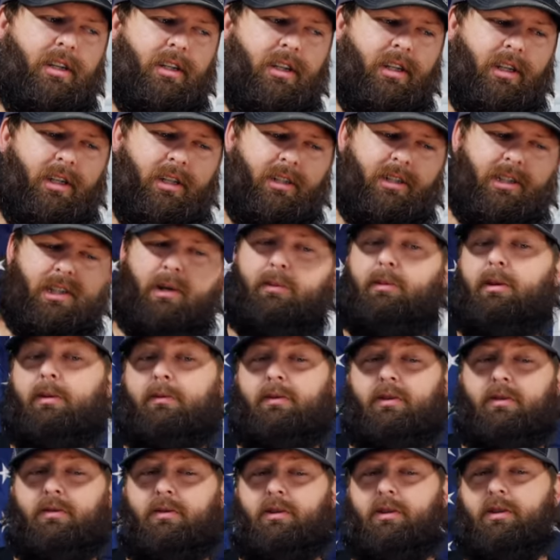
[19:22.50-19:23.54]
uh, some of
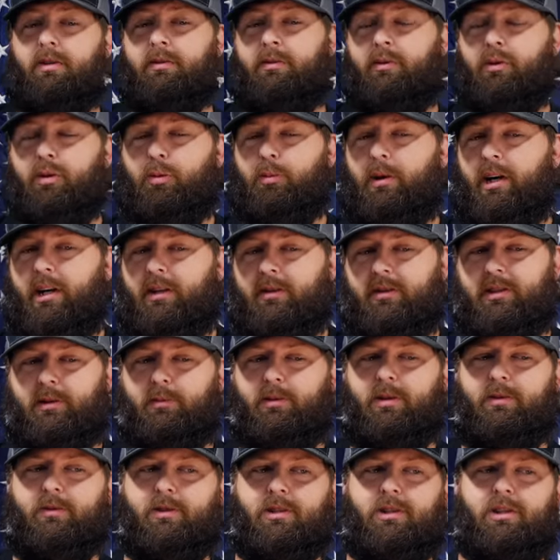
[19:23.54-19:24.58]
us fill the form out, some
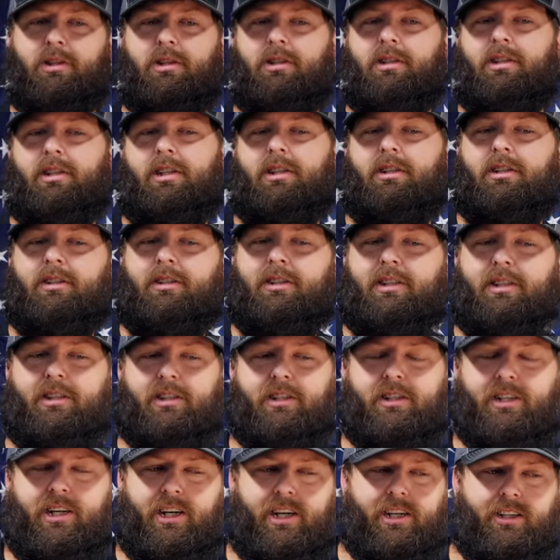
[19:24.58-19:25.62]
of us just send, send
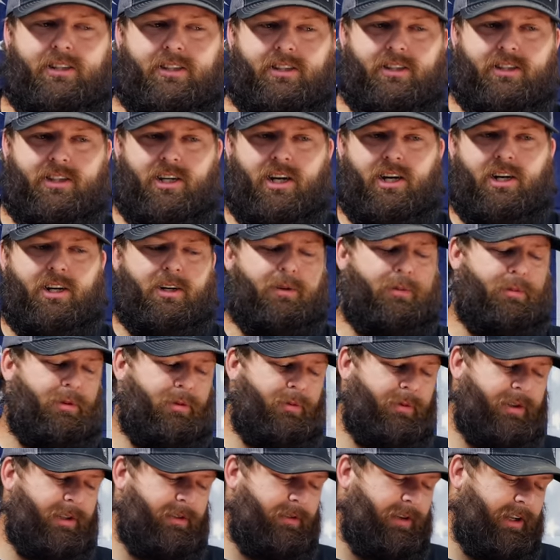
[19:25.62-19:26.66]
the text to Todd, but
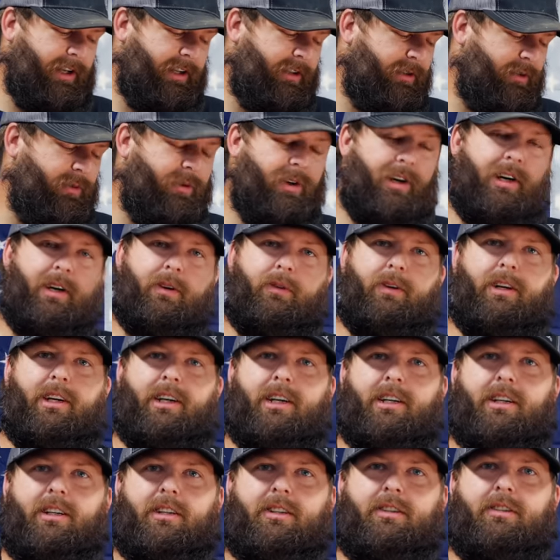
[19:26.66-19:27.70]
we either way we
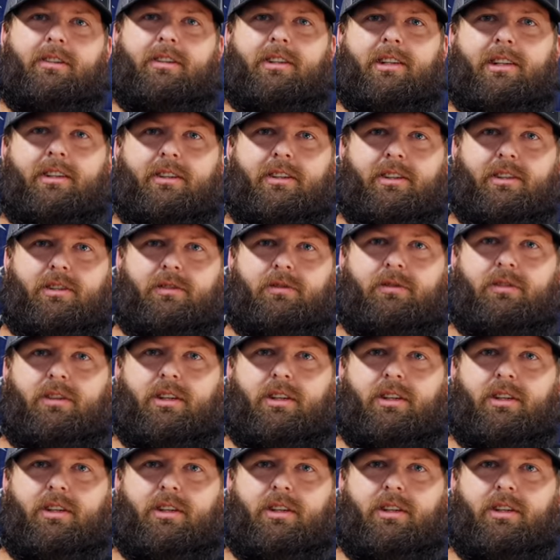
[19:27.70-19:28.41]
get it took care of.